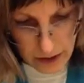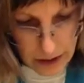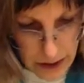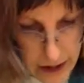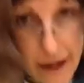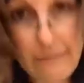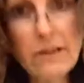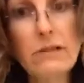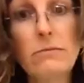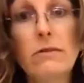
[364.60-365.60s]
now I have
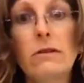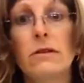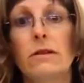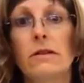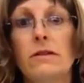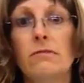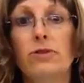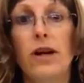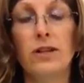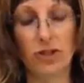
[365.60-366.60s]
some
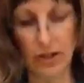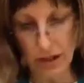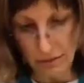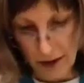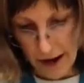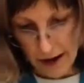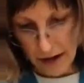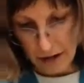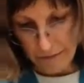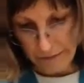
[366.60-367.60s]
subtraction on the
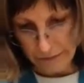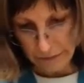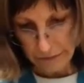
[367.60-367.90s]
bottom.